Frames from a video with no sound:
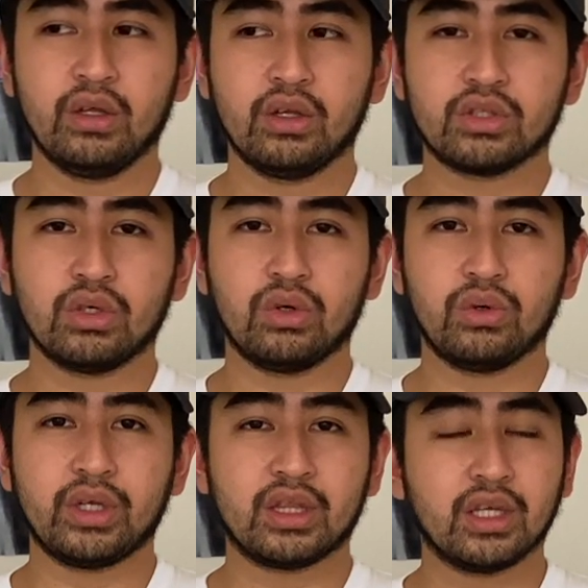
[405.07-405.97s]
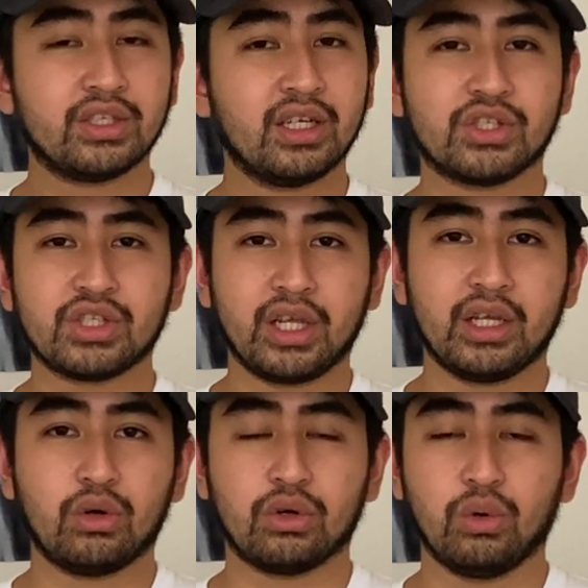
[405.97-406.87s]
So it does not stay
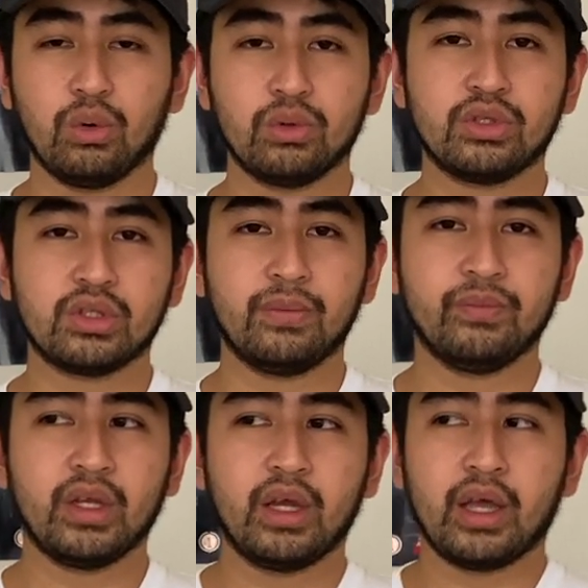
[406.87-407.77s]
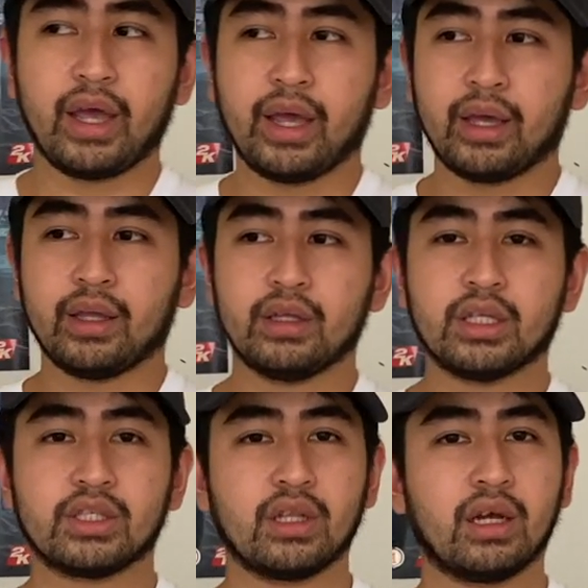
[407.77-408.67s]
or holds, and
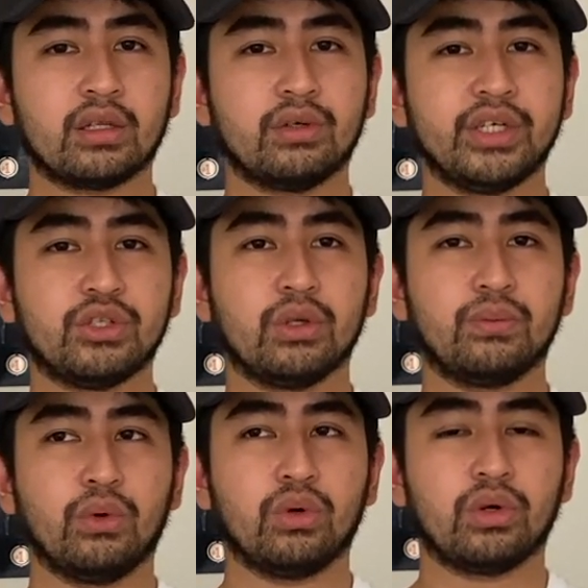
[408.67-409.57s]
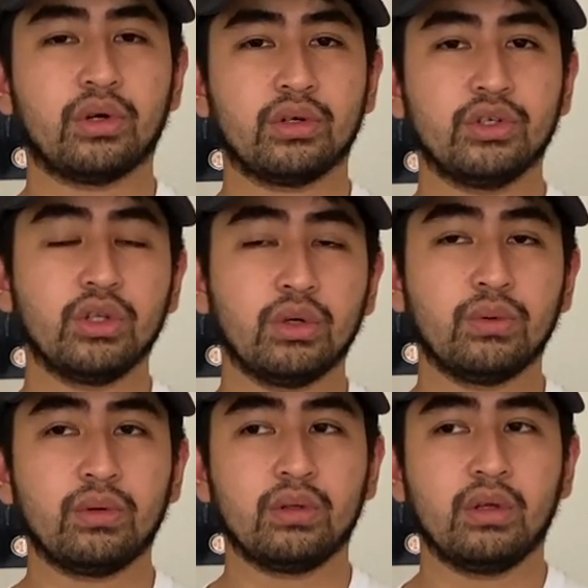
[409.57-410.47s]
it's not a reason for, you
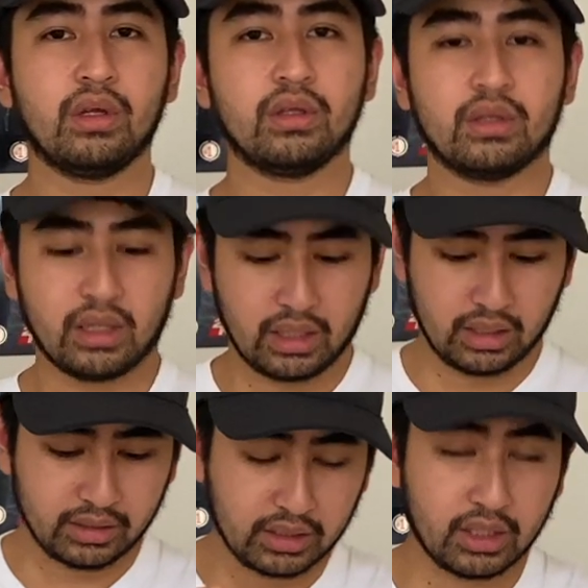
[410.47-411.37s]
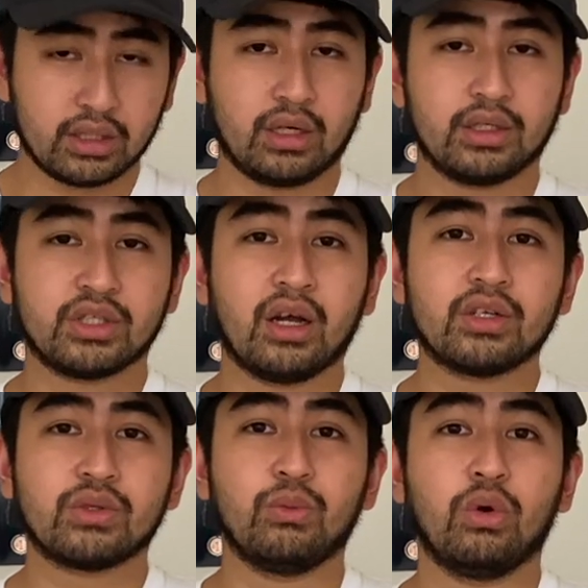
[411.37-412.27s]
know, that our
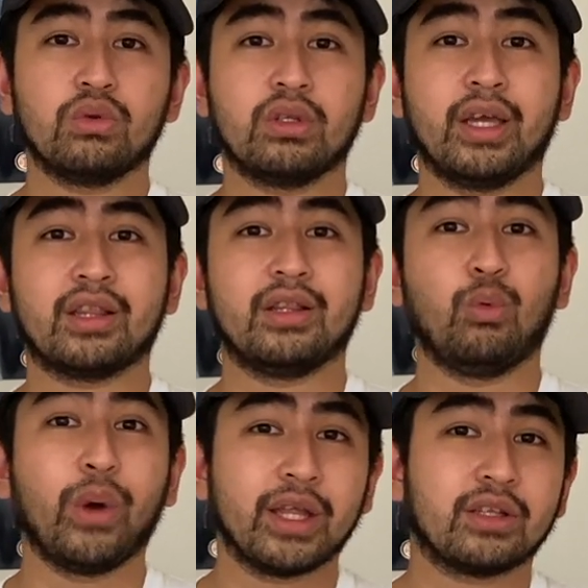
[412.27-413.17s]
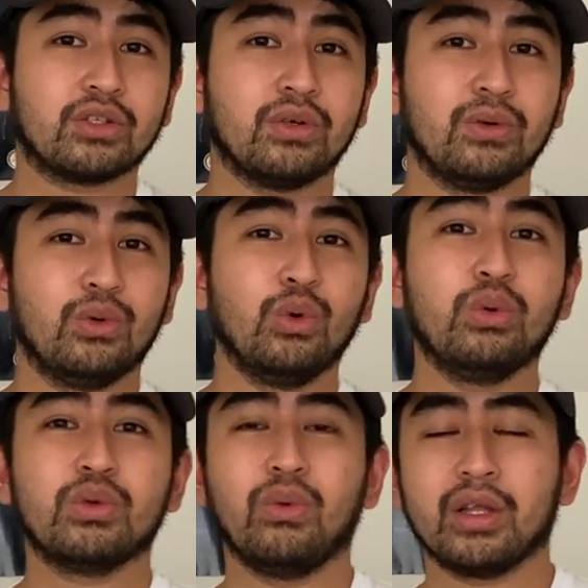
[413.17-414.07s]
socks won't get wet. So who
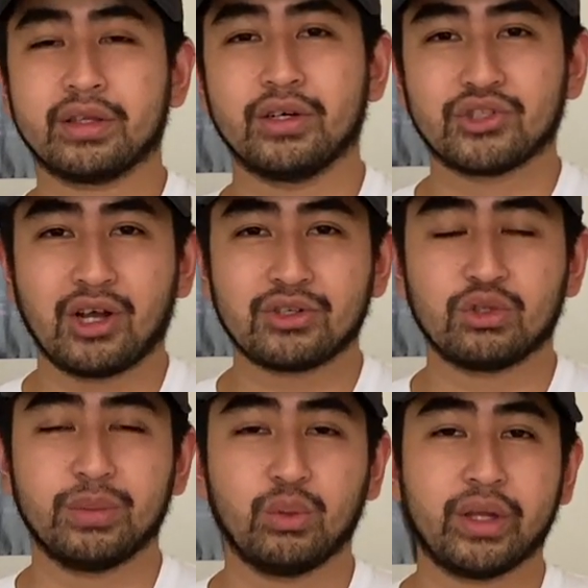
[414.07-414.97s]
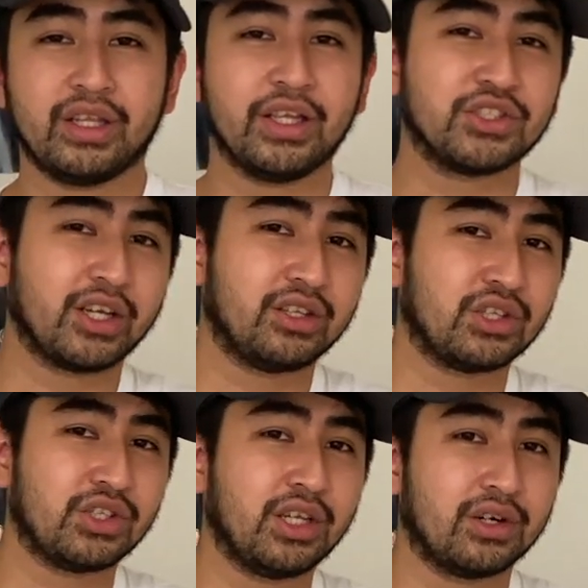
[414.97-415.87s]
would want their socks to be wet inside the
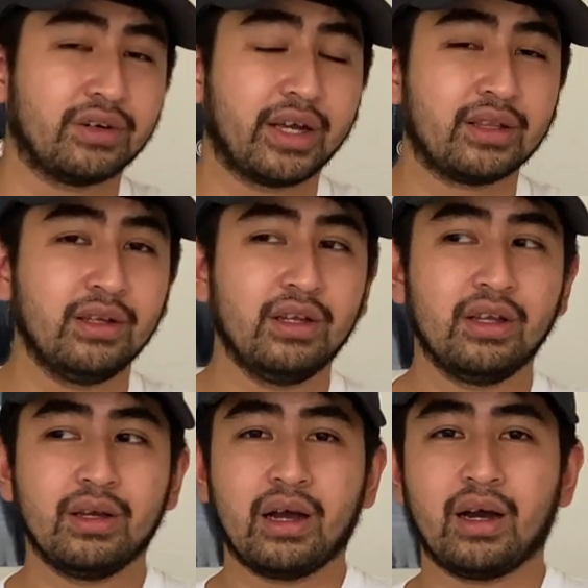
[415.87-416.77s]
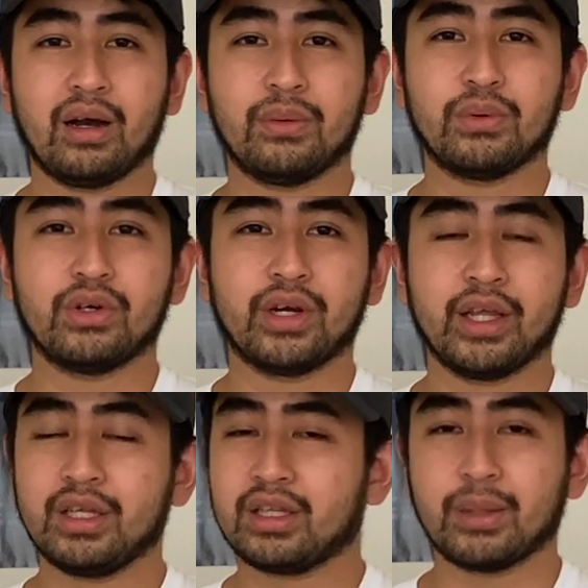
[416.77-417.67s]
sneaker, right? For
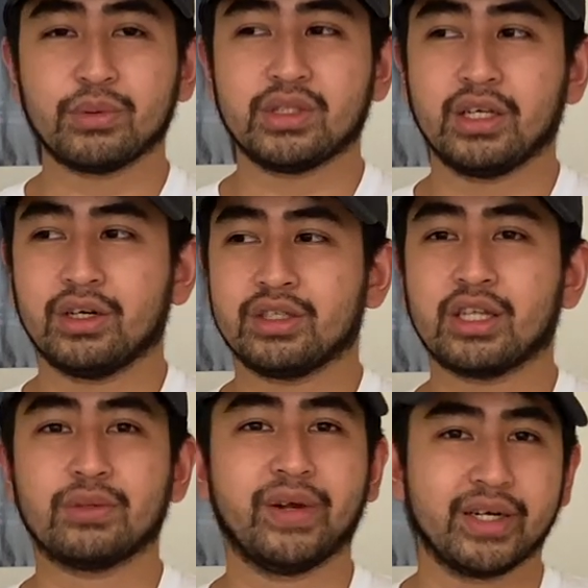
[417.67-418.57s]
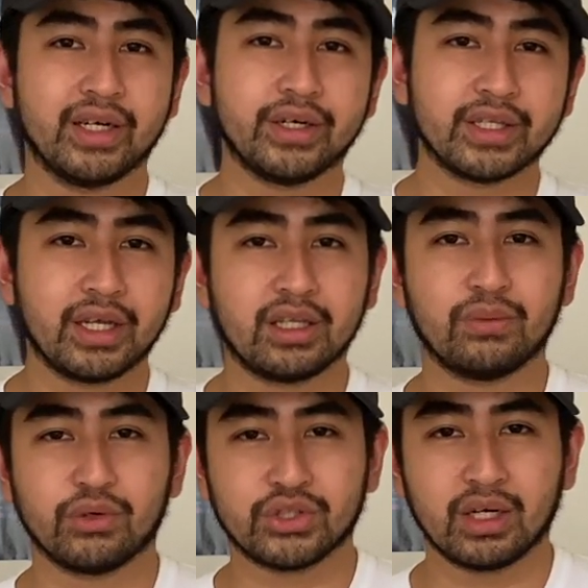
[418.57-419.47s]
any type of sneaker, that's very irritating
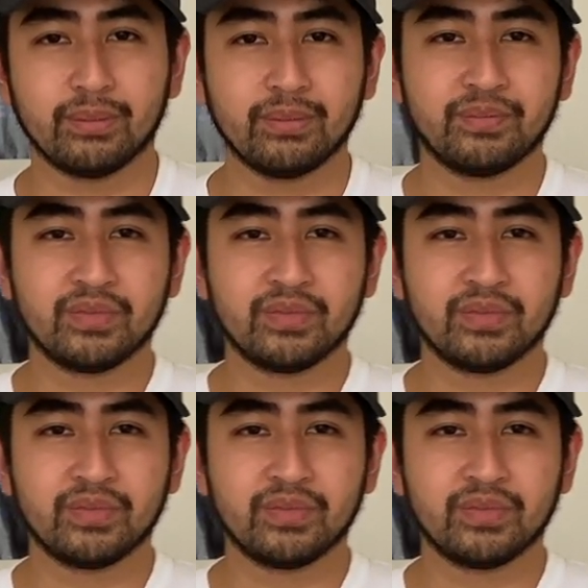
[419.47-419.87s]
for some.